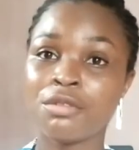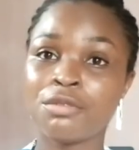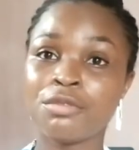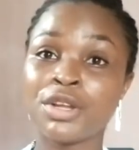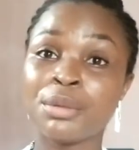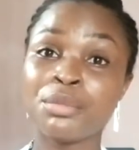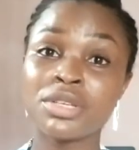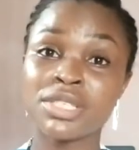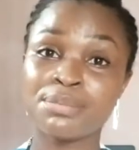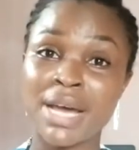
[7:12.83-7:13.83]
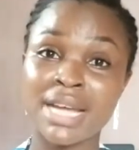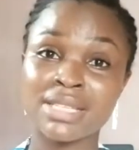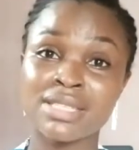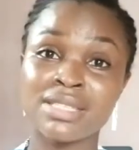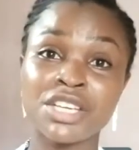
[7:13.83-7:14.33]
For the most part,
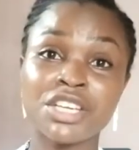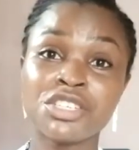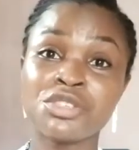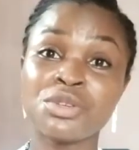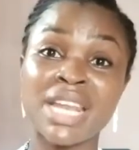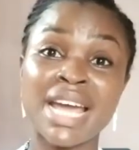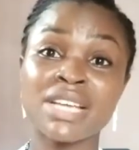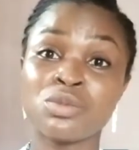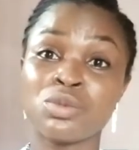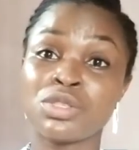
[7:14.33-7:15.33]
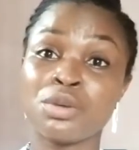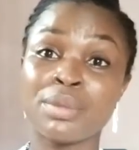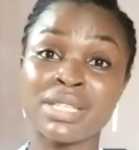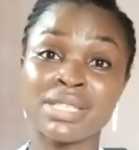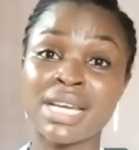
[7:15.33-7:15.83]
the issue lies with your
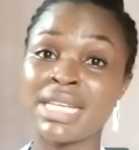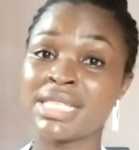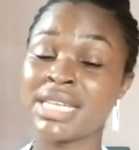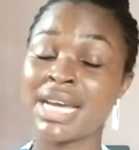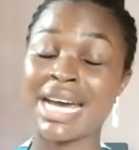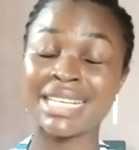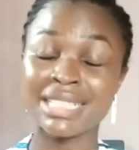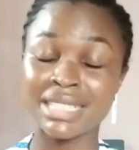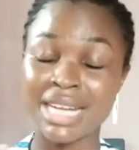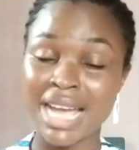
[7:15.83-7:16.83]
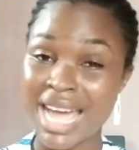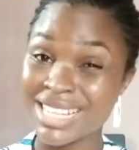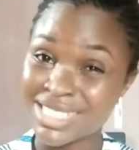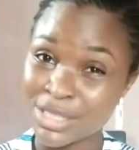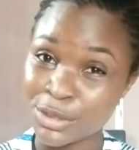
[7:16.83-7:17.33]
mentality and
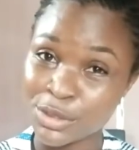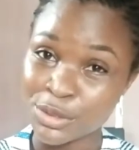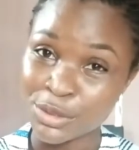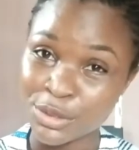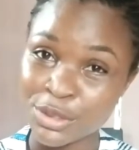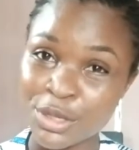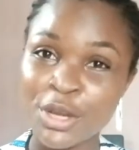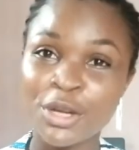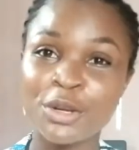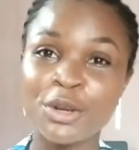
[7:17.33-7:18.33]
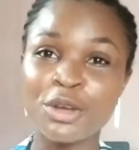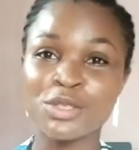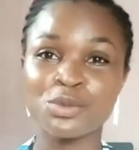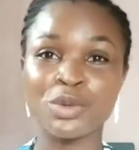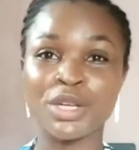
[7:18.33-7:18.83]
attitude, not
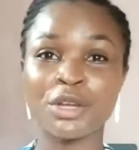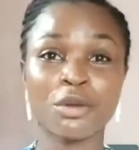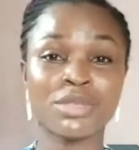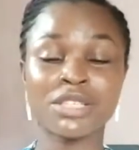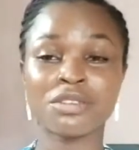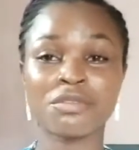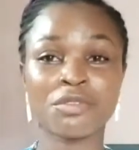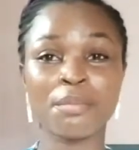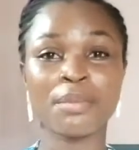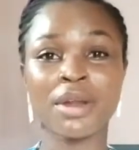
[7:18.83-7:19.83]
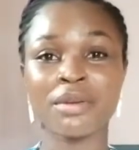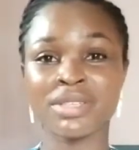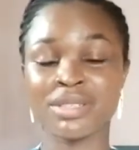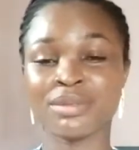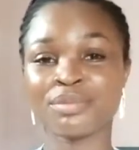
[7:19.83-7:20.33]
with the object of
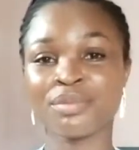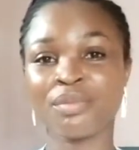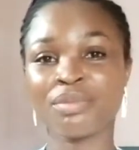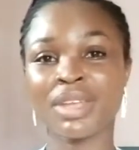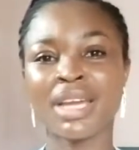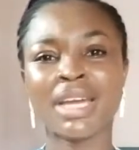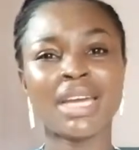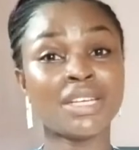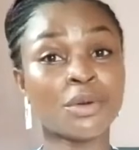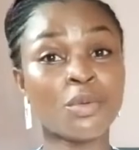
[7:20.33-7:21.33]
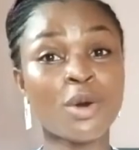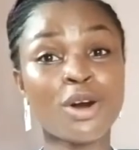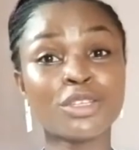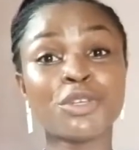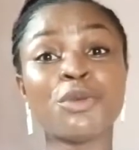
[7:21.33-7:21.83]
comparison. In the
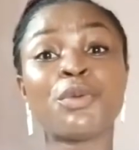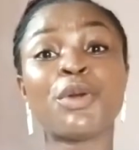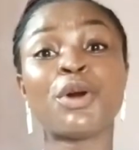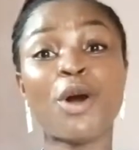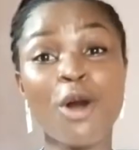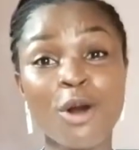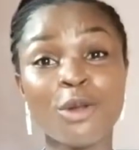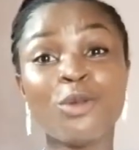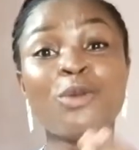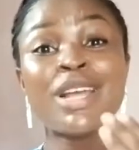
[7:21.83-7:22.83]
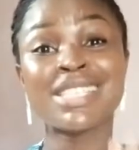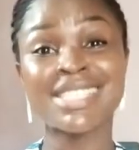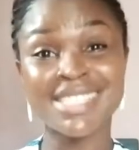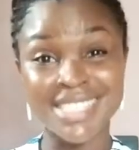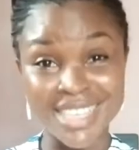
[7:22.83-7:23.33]
world, you will always
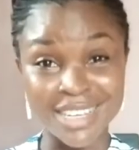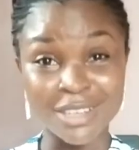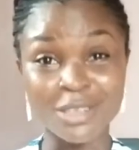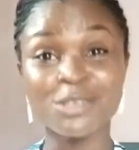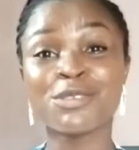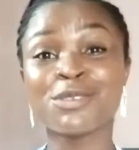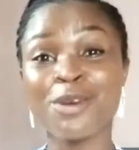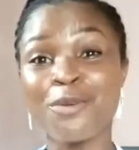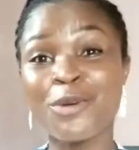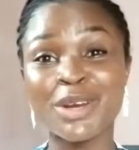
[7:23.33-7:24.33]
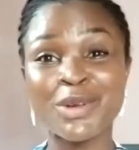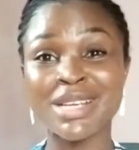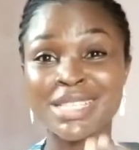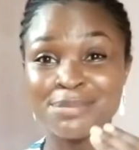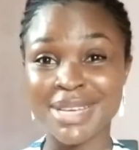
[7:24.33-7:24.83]
see someone who
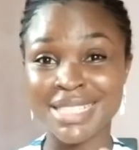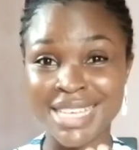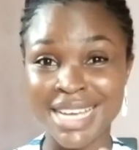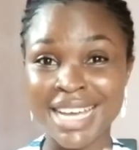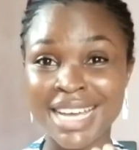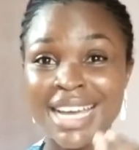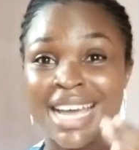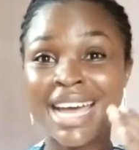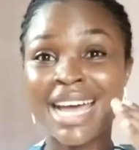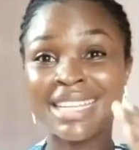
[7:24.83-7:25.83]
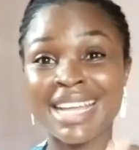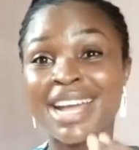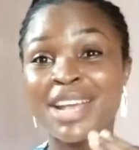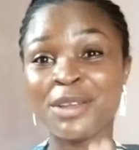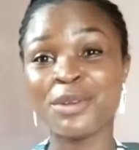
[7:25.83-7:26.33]
is better
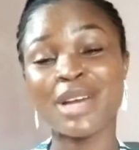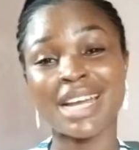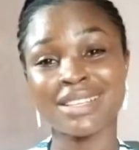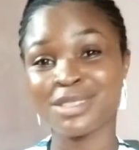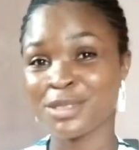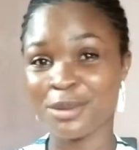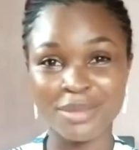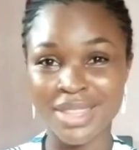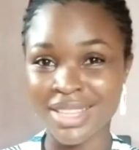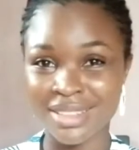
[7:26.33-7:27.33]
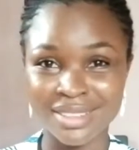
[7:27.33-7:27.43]
than you at something.